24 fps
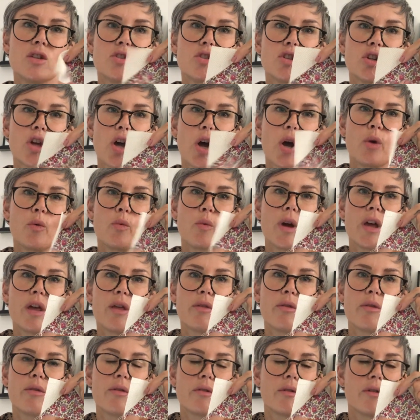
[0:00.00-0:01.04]
to go
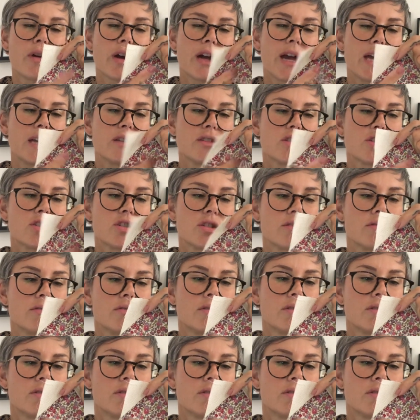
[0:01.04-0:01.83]
with against,